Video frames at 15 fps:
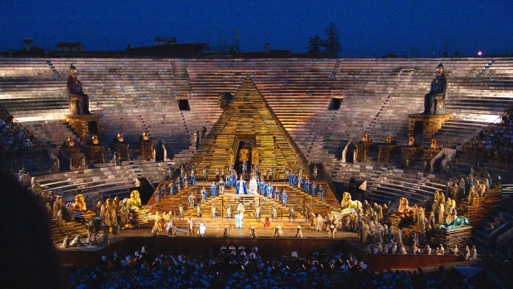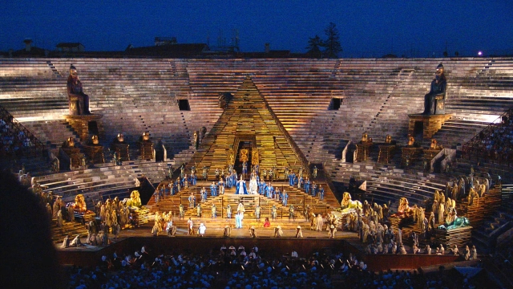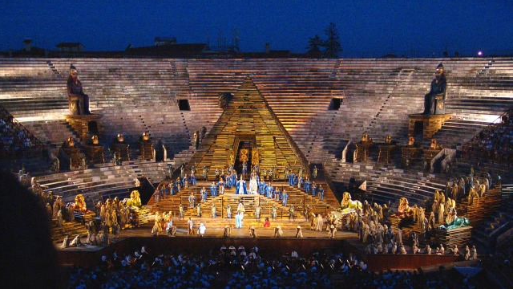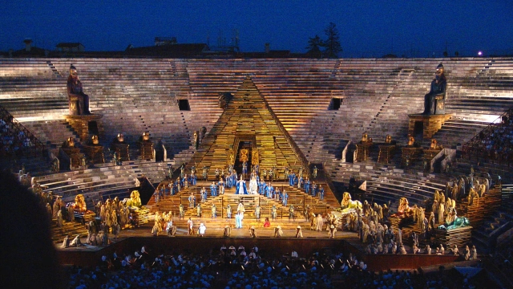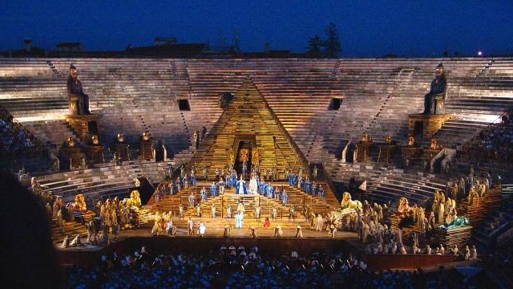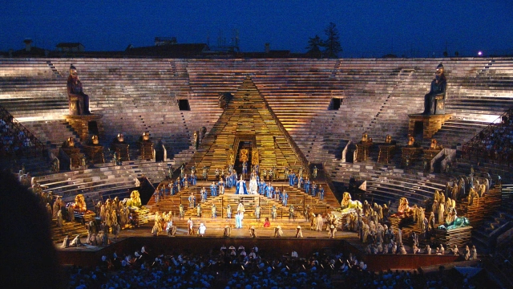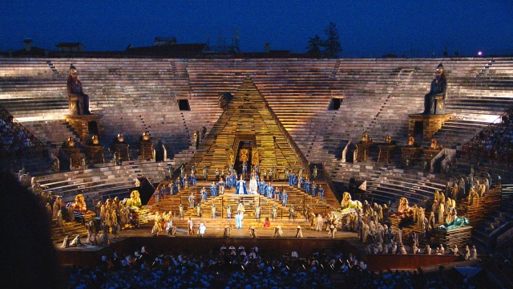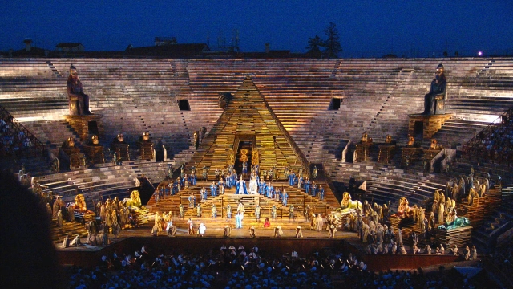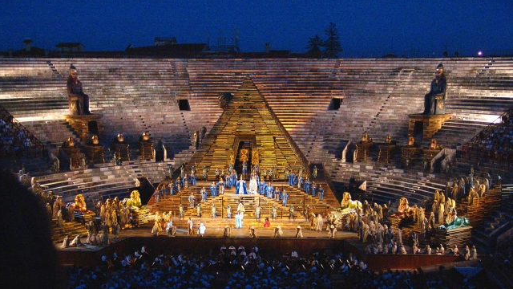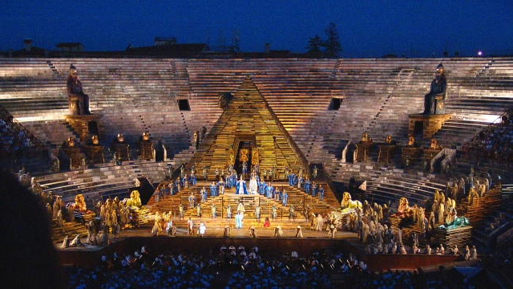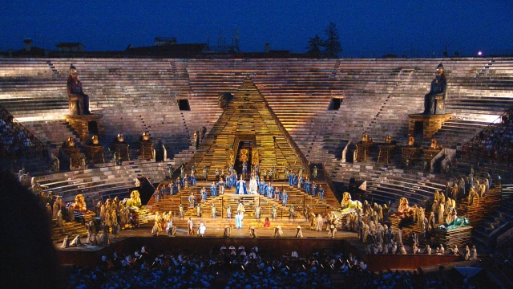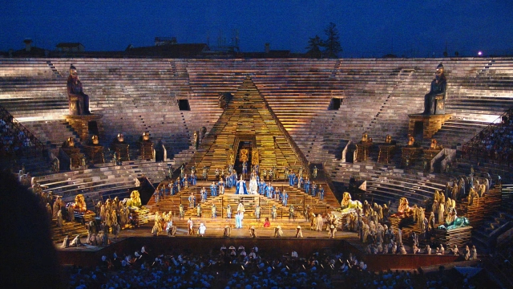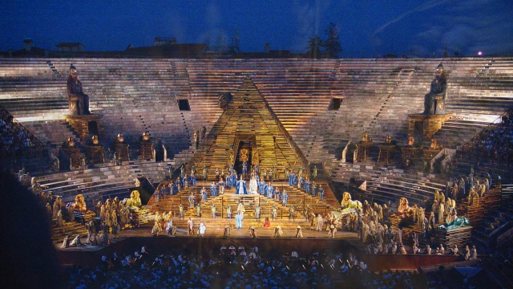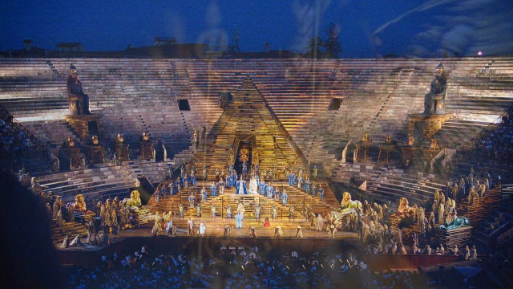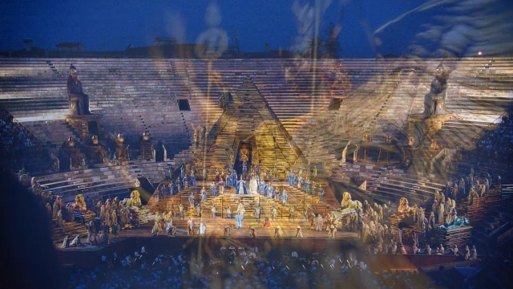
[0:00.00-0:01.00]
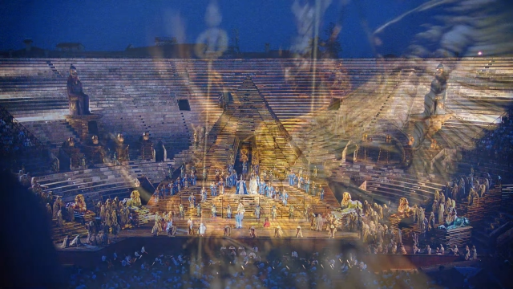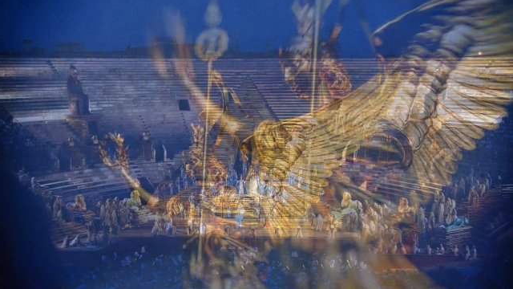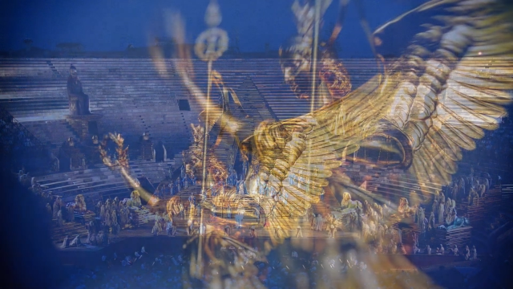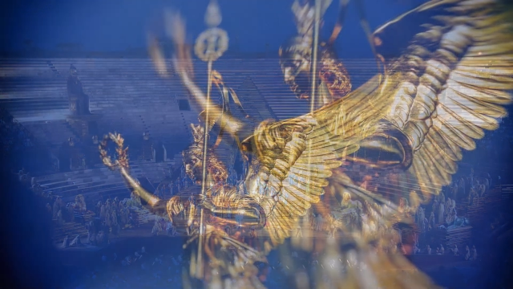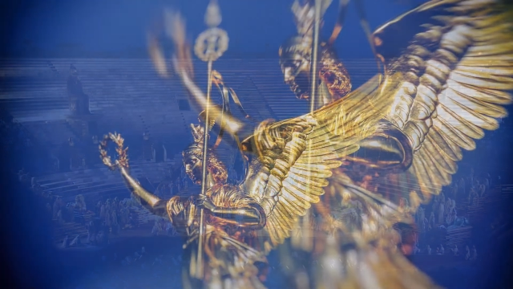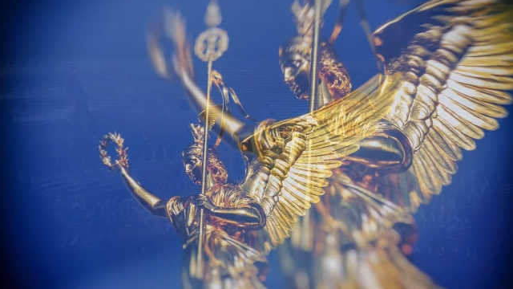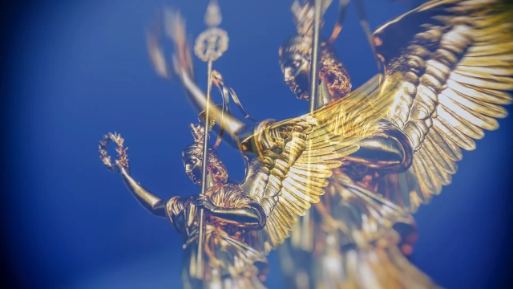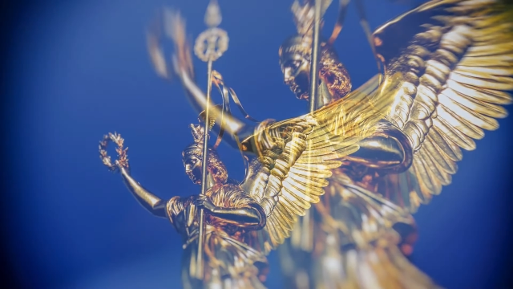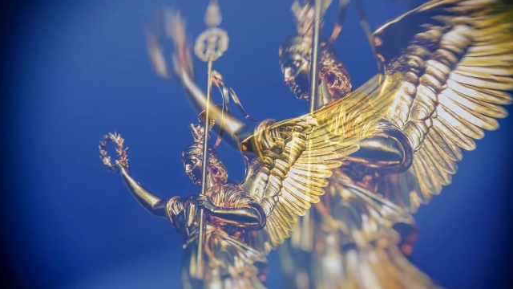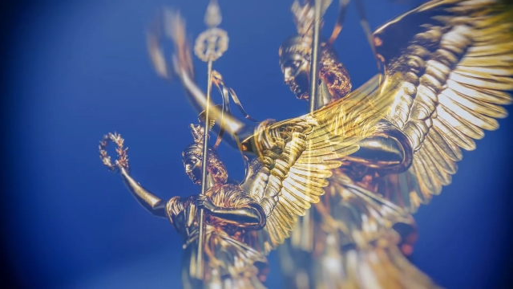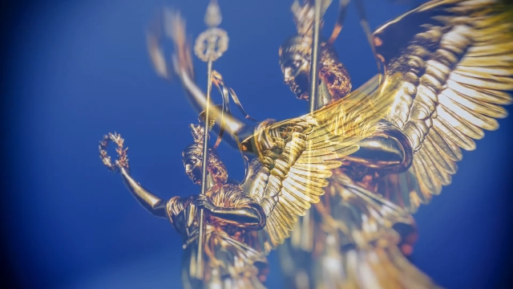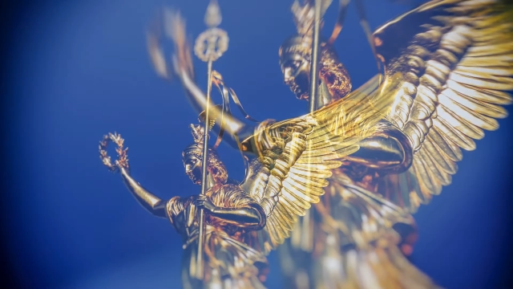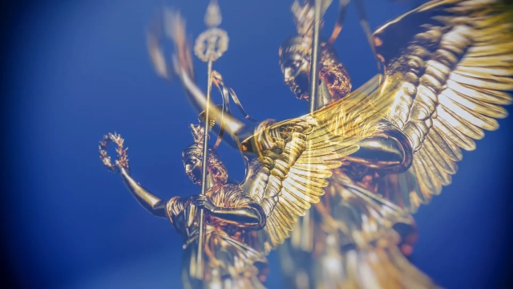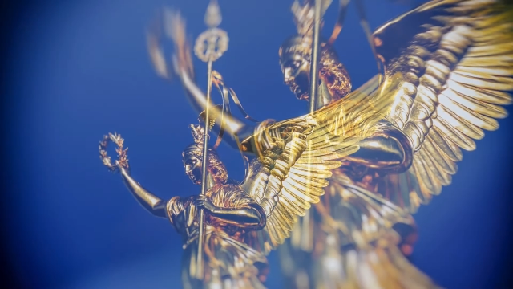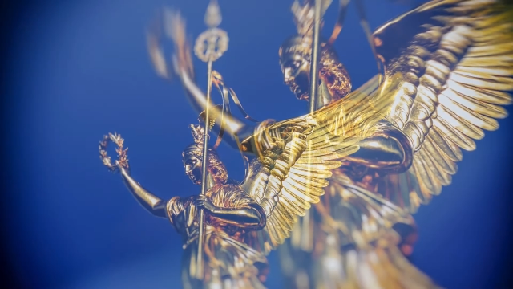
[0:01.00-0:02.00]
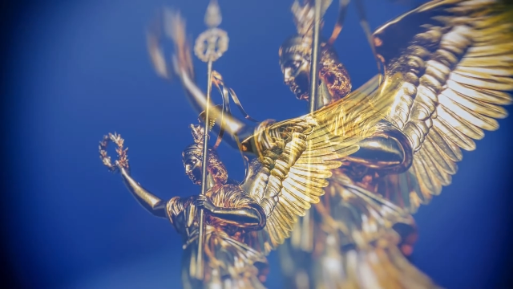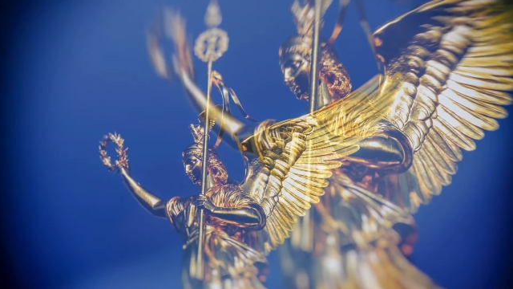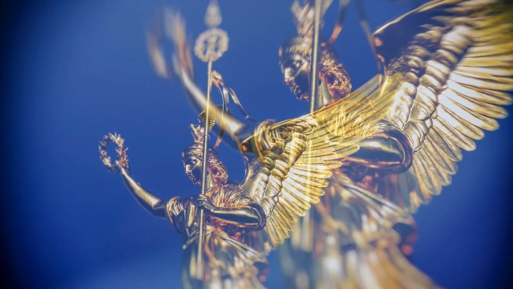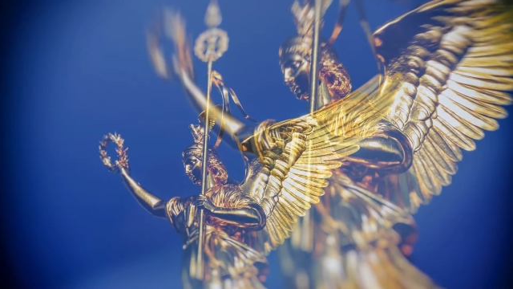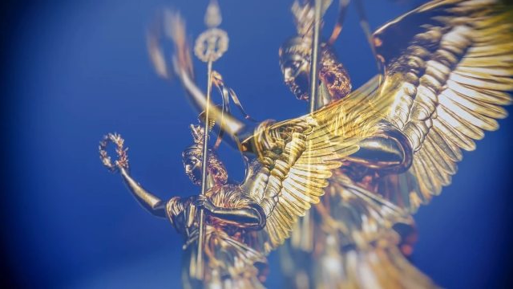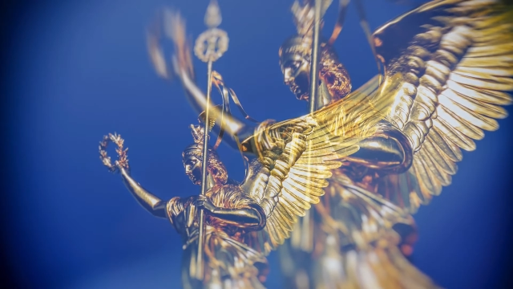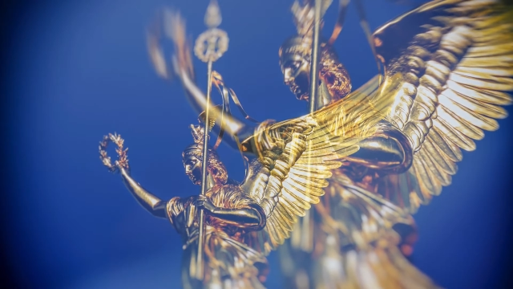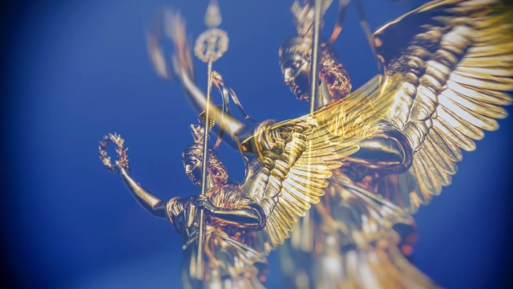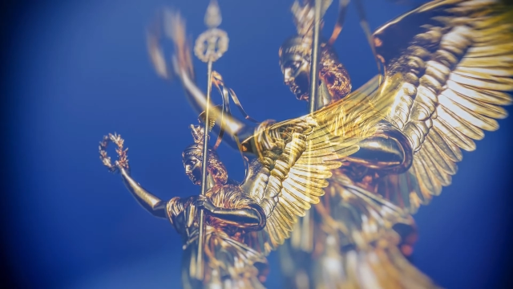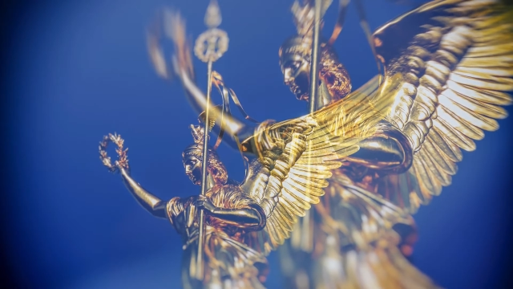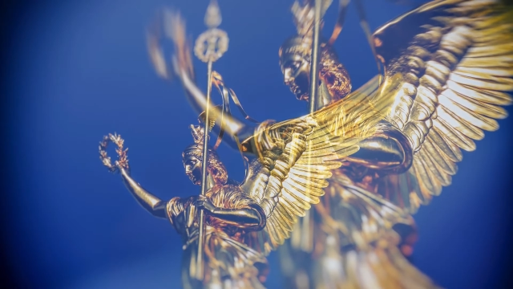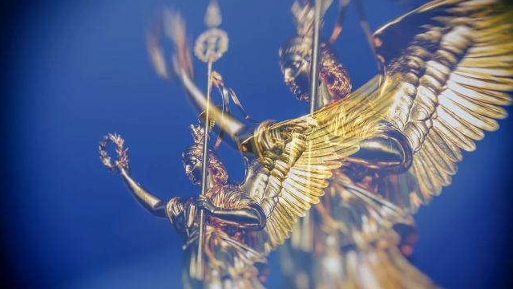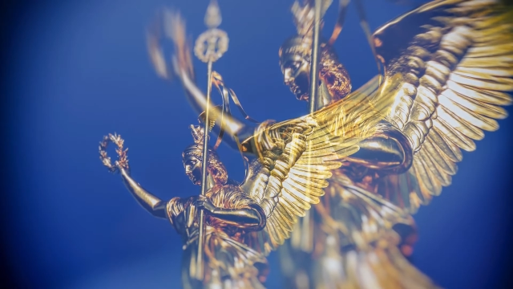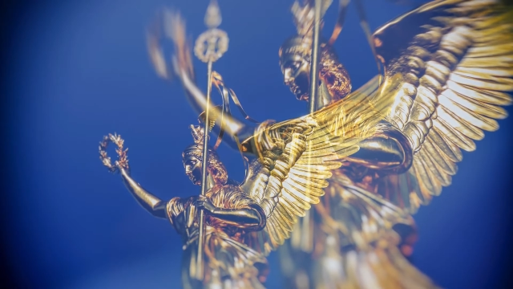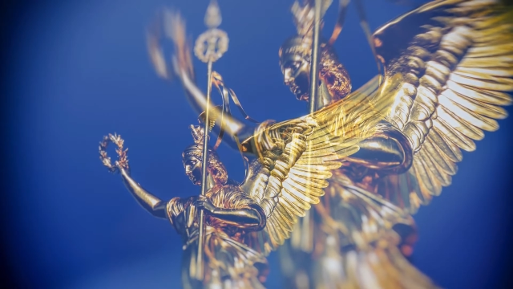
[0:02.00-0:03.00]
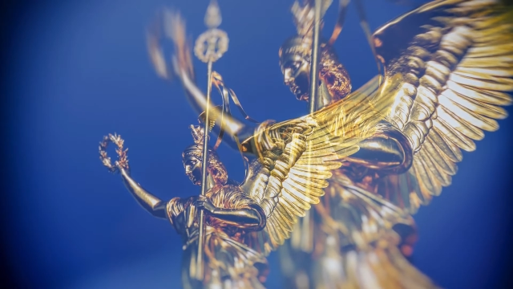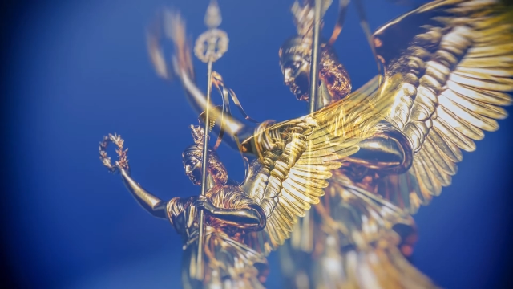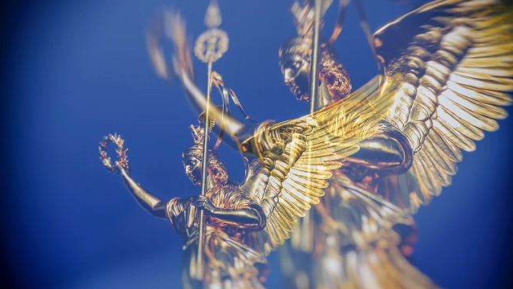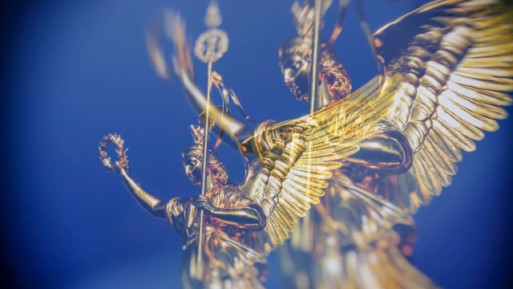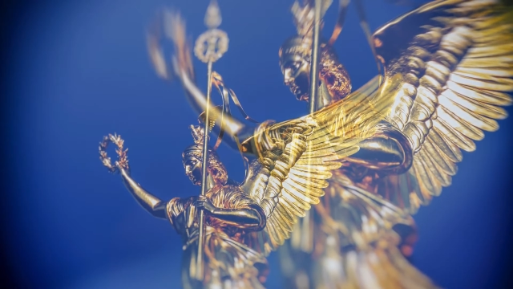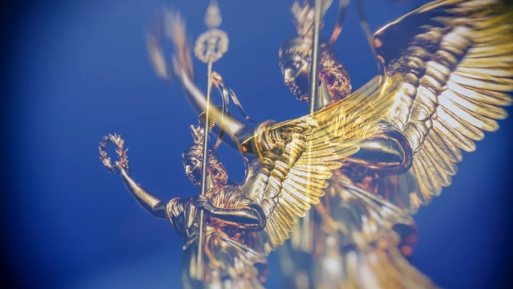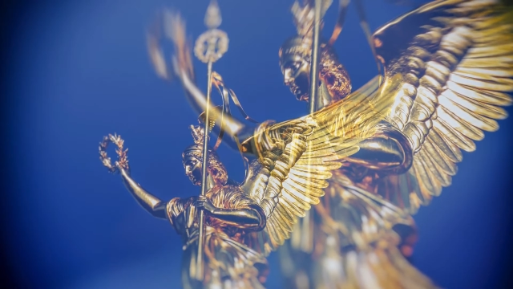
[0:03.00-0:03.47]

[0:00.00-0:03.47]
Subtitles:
No face is visible, so there are no lips to read.